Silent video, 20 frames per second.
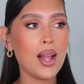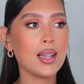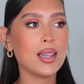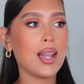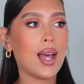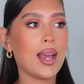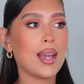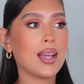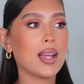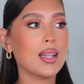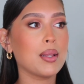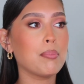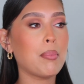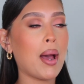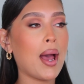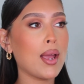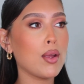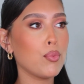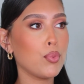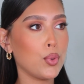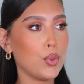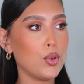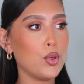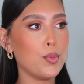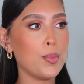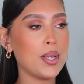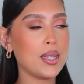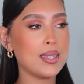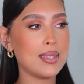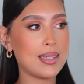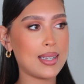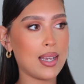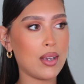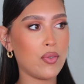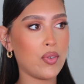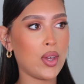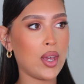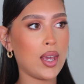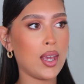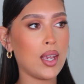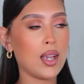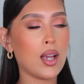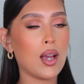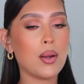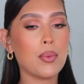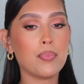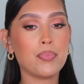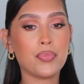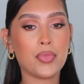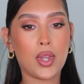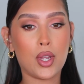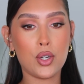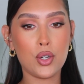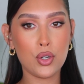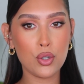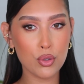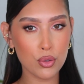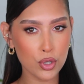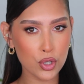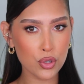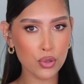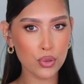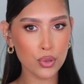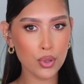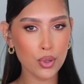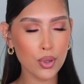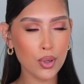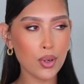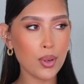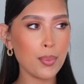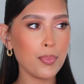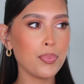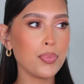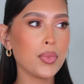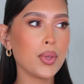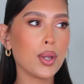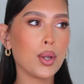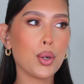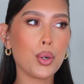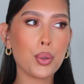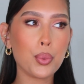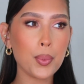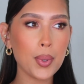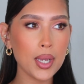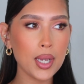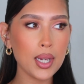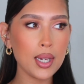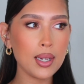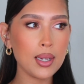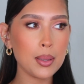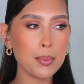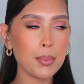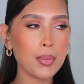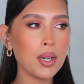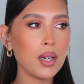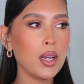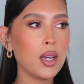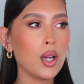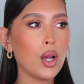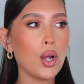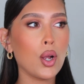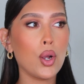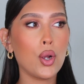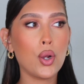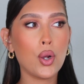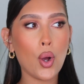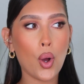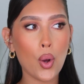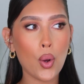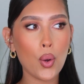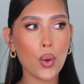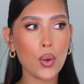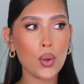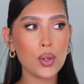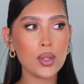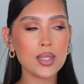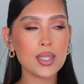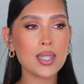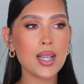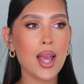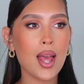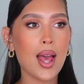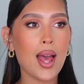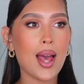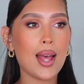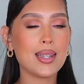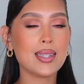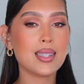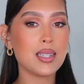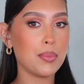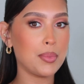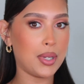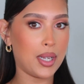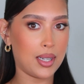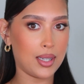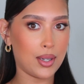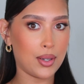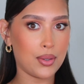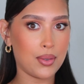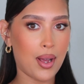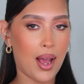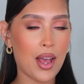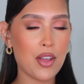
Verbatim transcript: Like my room is giving neutral, cream, gold, and some yellow.